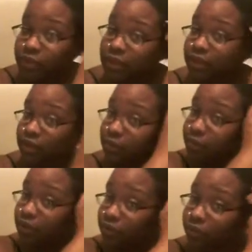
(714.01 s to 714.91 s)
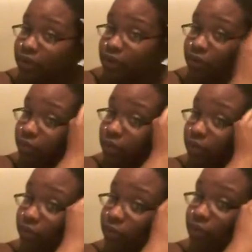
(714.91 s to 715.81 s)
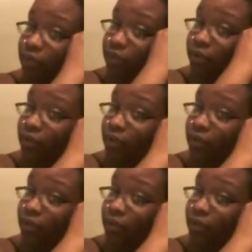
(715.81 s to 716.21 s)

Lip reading: And I think I'm going to redo this one.